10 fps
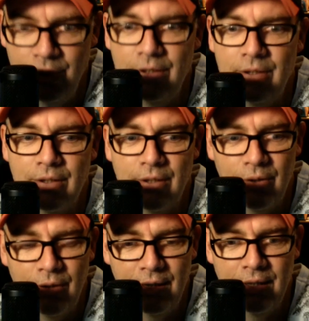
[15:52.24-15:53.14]
You know,
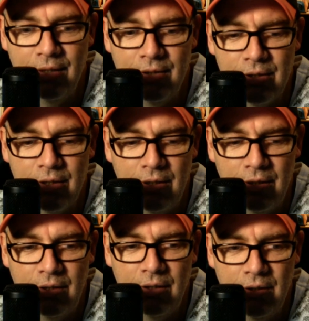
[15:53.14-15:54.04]
and yeah.
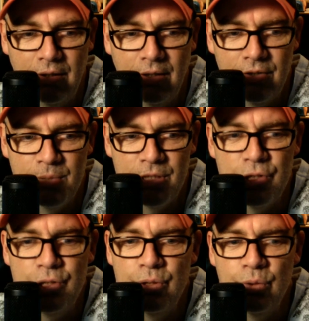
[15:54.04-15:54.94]
uh, it's been
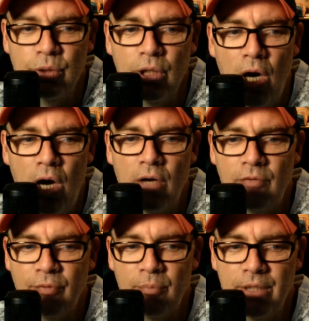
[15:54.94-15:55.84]
too long
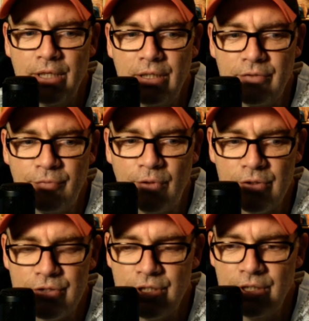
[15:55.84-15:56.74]
for me as far
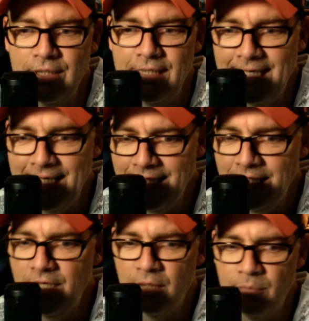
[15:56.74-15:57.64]
as
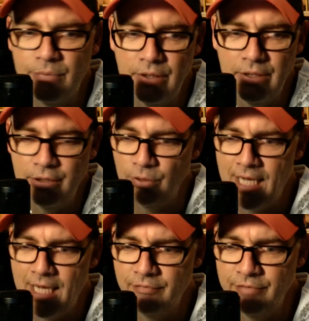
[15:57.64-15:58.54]
income you know
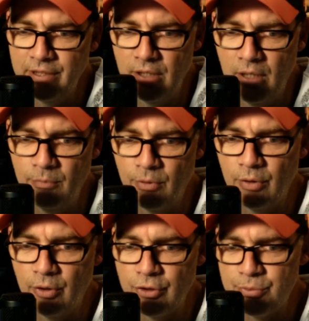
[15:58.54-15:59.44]
lack of income or,
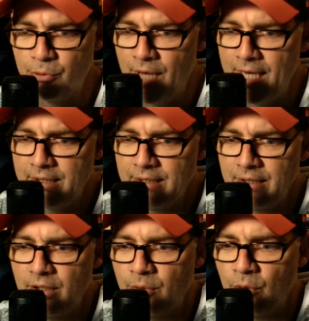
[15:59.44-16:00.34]
or sporadic
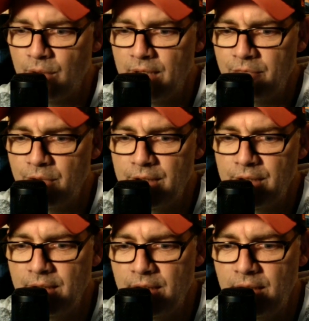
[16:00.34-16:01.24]
income or whatever and mm-hmm.